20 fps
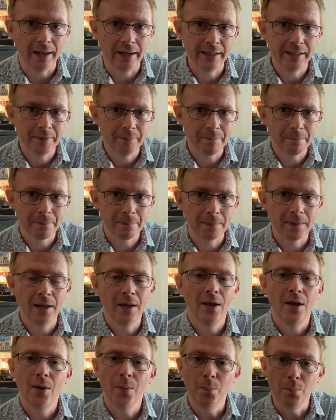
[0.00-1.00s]
by
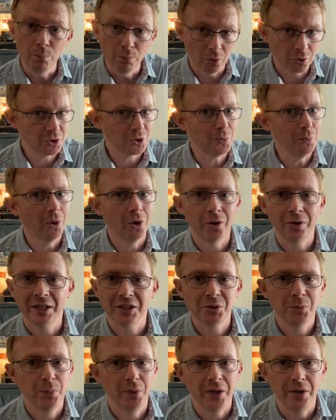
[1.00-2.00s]
much
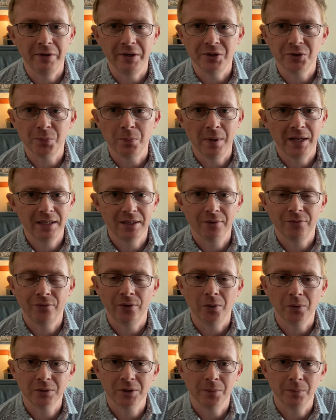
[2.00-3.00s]
more experienced
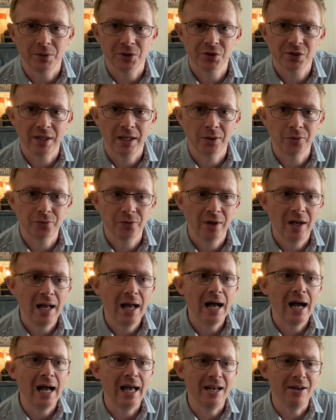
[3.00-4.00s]
maker folk than myself,
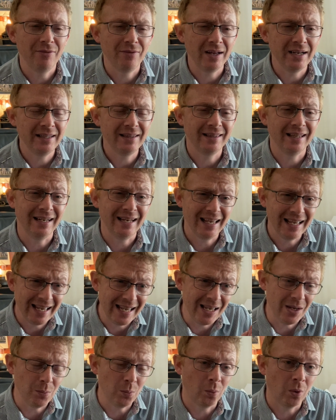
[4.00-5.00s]
and if
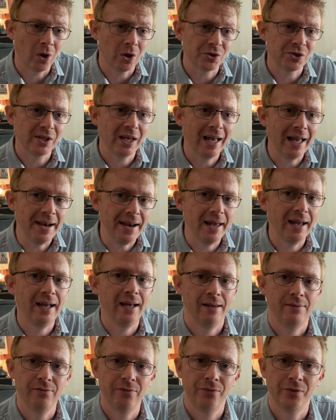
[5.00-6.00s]
anything, it was
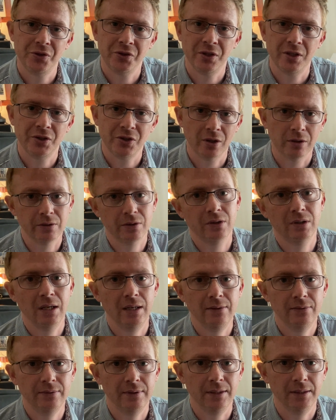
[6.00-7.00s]
an emphasis on
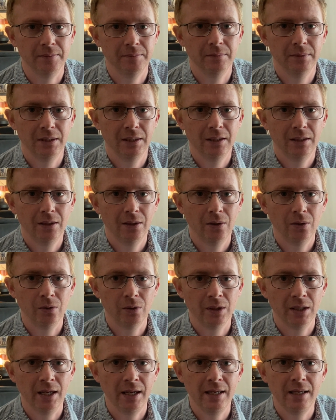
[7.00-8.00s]
safety.
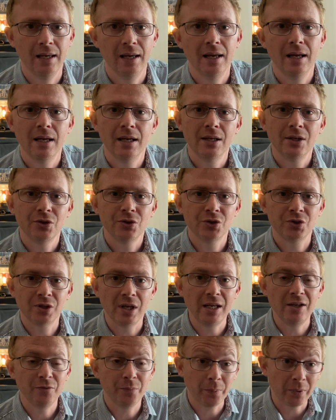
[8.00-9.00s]
Okay,
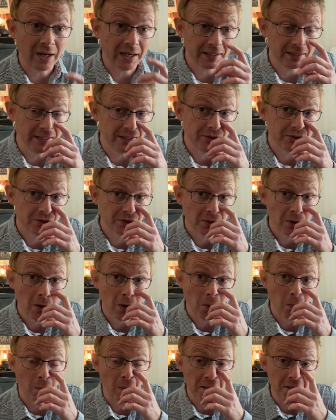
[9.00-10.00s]
safe
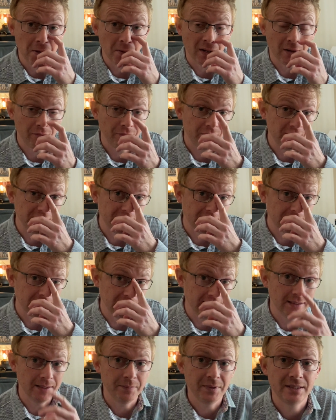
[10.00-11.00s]
practice when you are
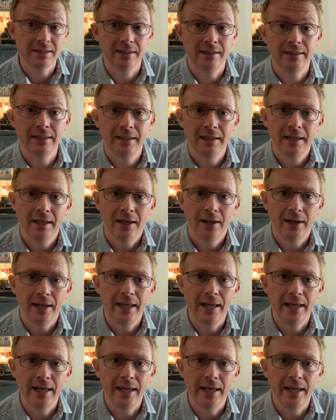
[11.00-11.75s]
physically limited